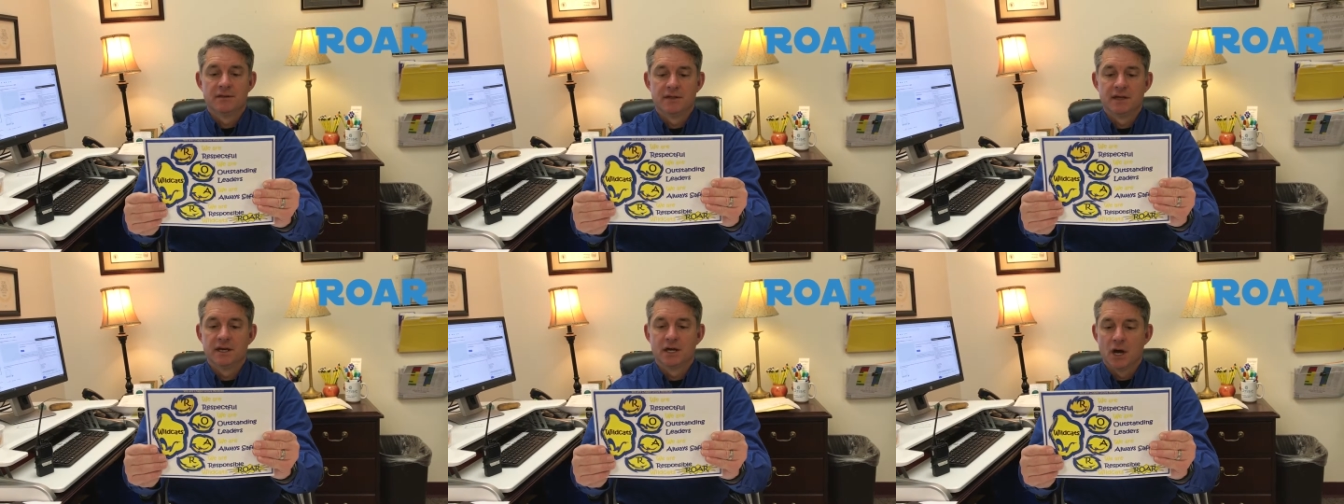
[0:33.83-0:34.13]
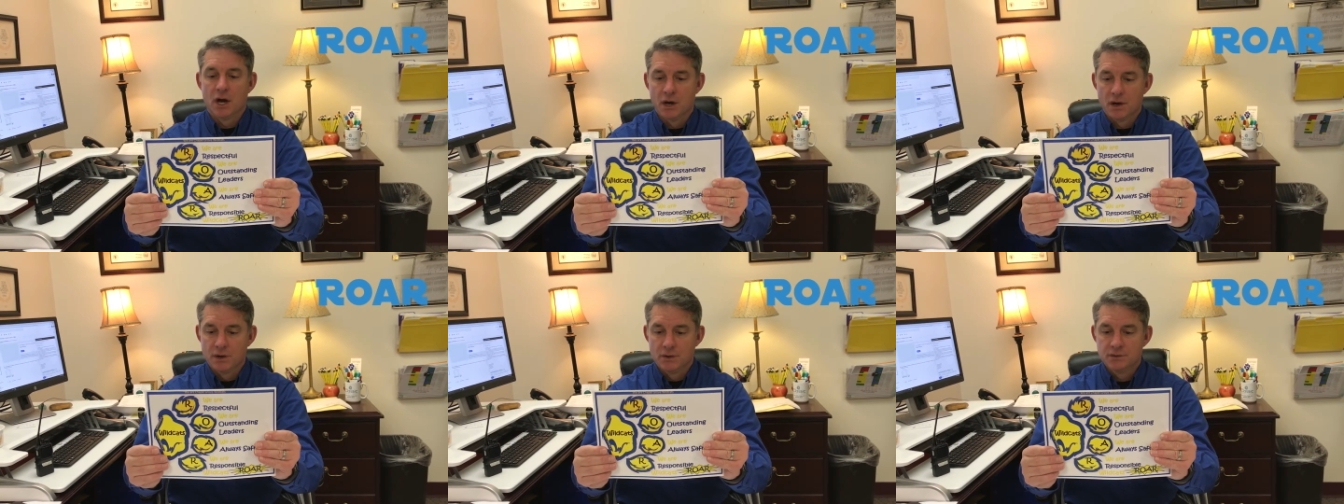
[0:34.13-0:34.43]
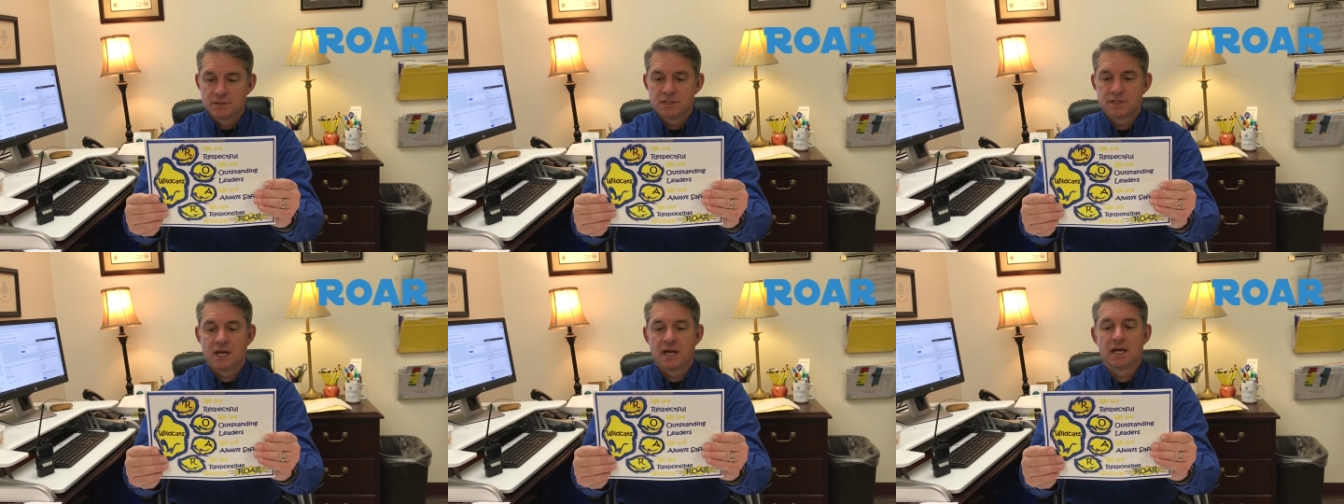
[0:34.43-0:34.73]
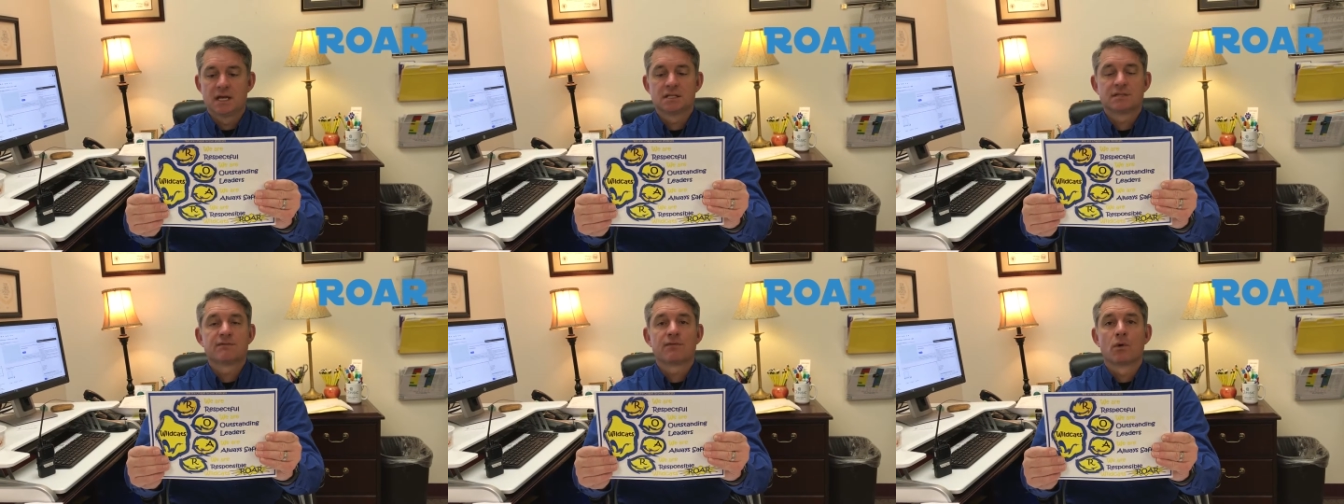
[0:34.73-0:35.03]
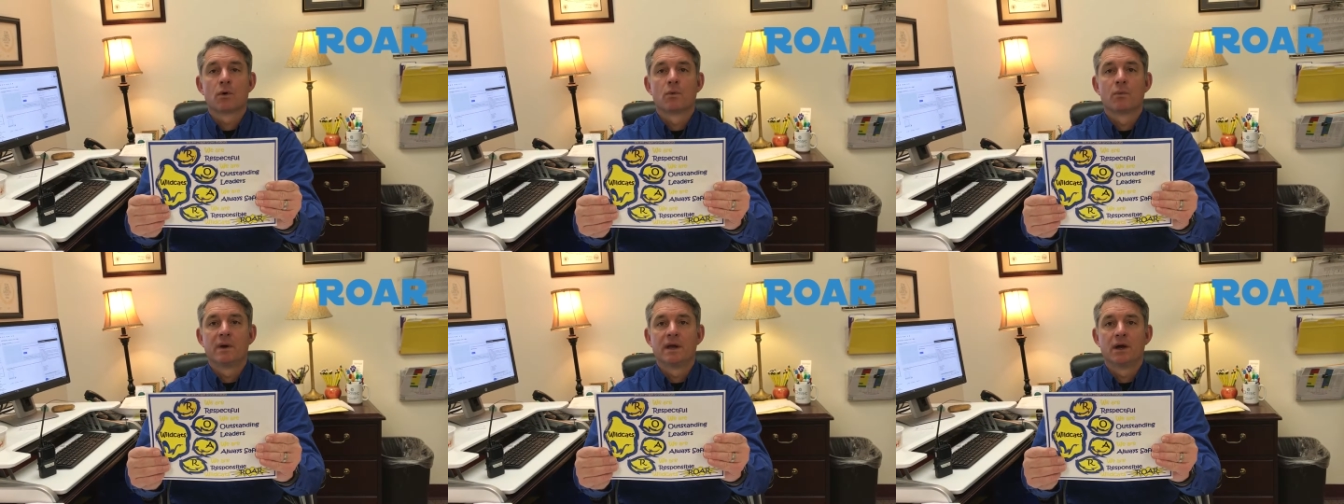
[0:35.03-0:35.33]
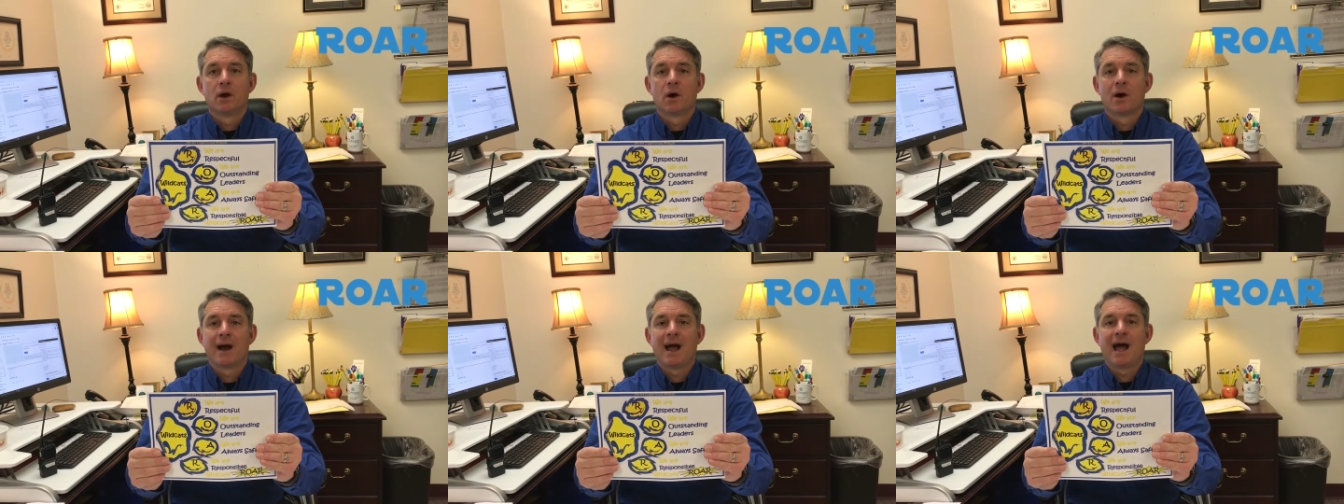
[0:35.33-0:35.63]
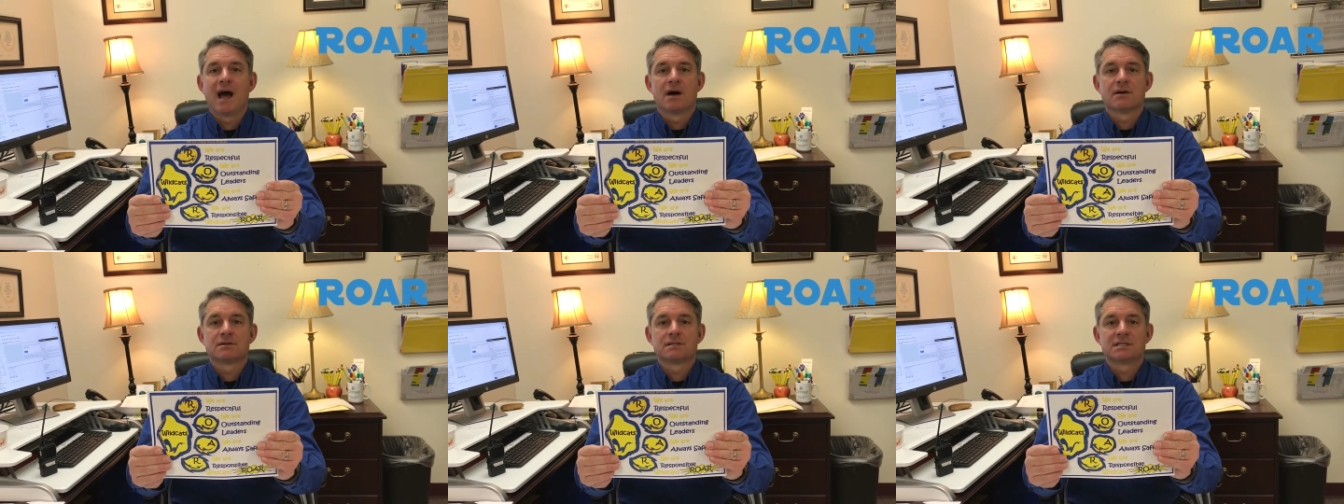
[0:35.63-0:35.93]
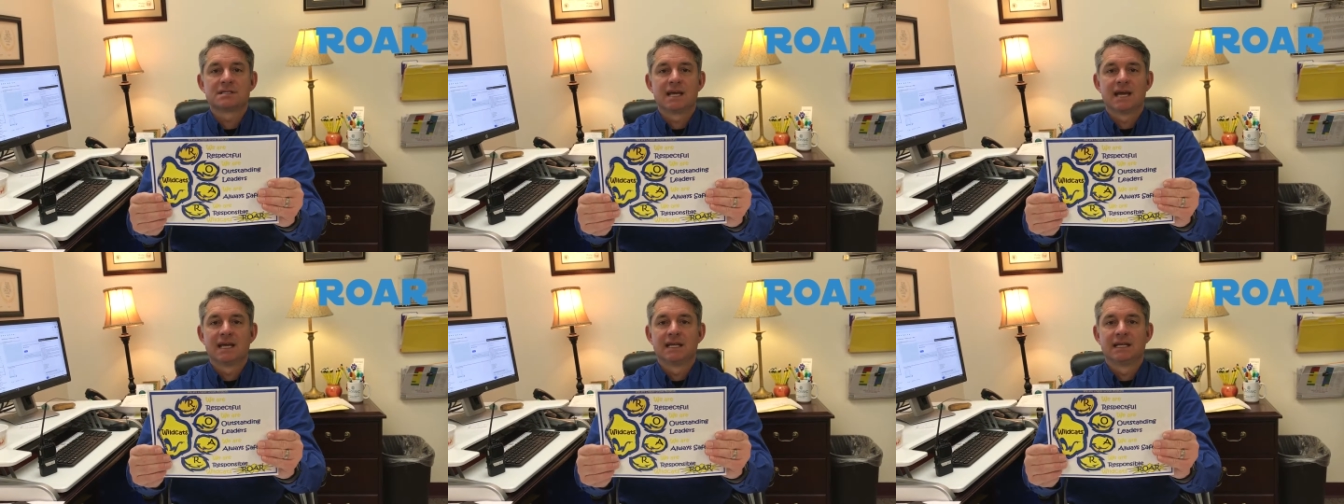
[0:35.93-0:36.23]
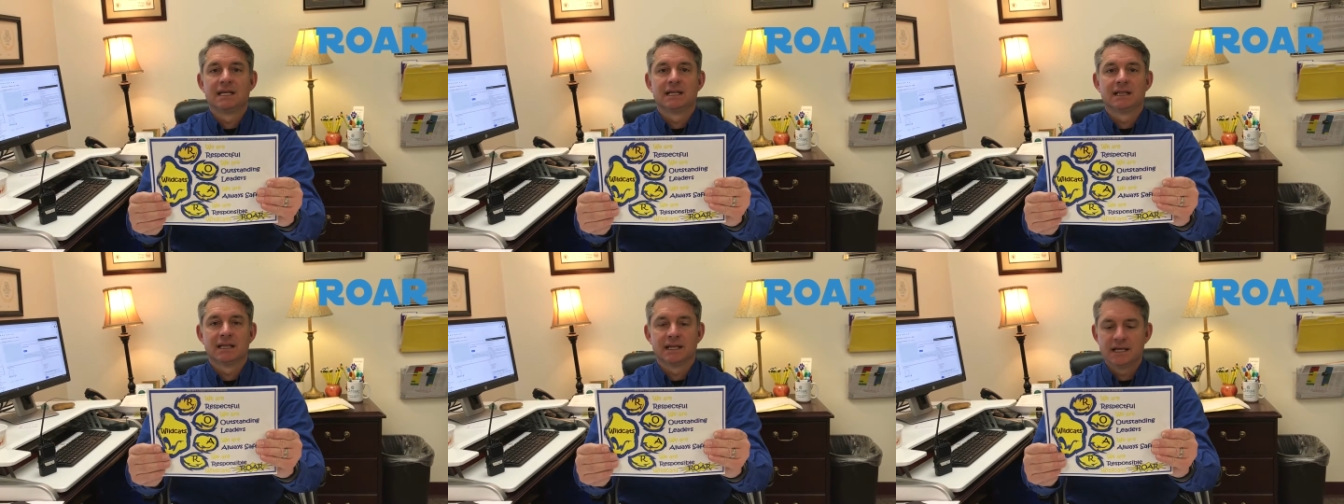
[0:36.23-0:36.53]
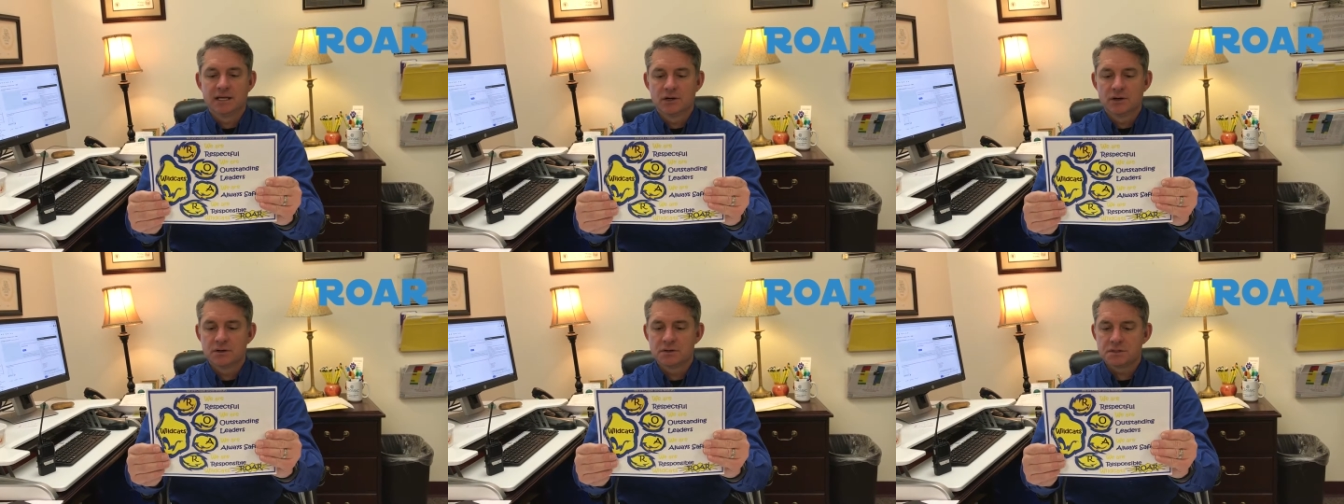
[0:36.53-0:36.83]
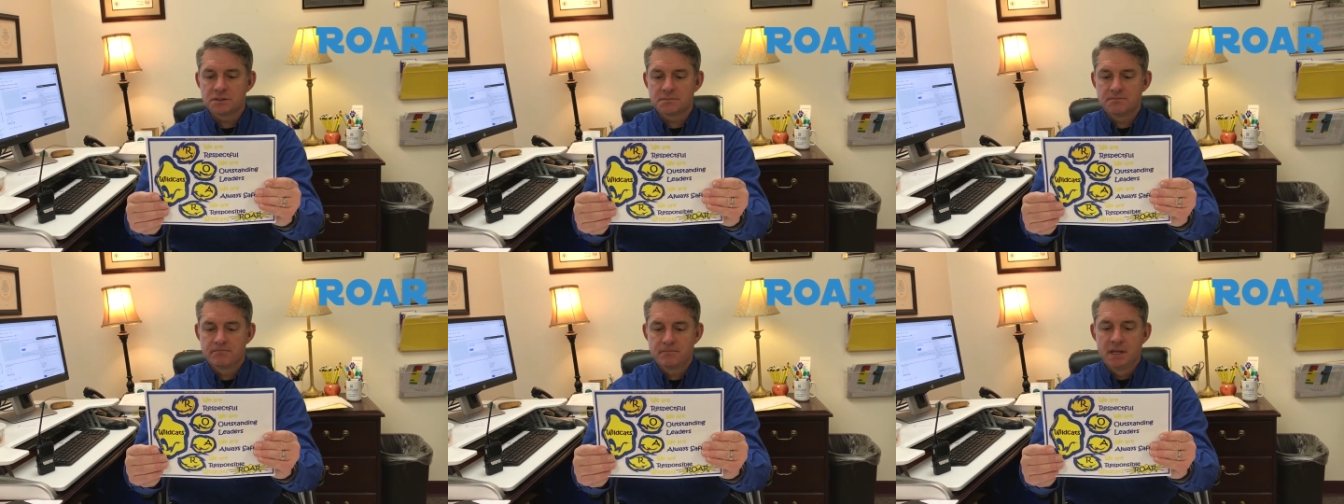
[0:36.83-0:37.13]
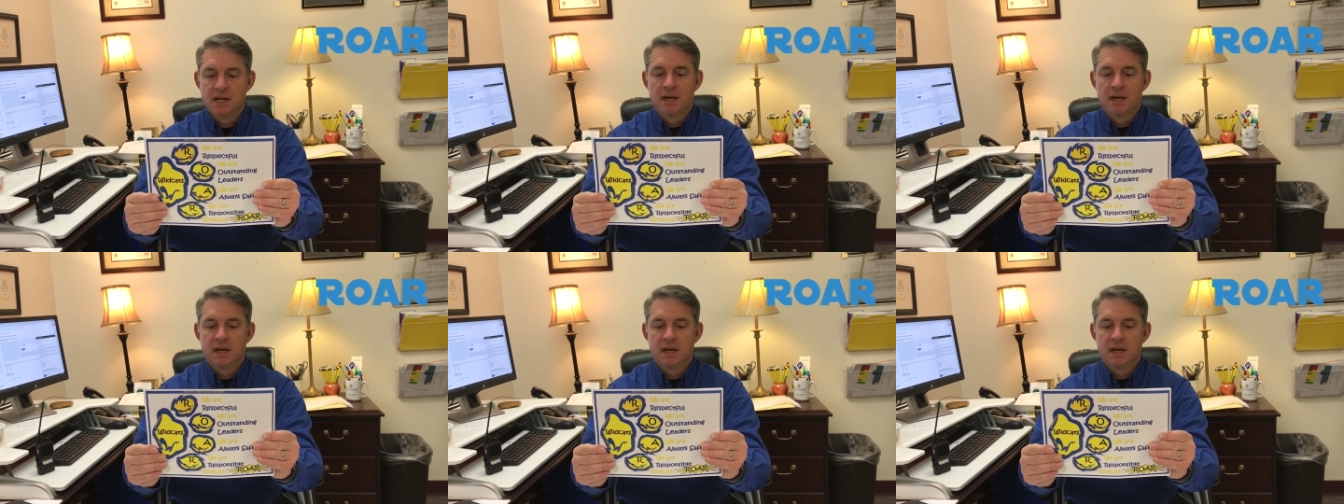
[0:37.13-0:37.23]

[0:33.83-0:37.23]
The O stands for we are outstanding leaders.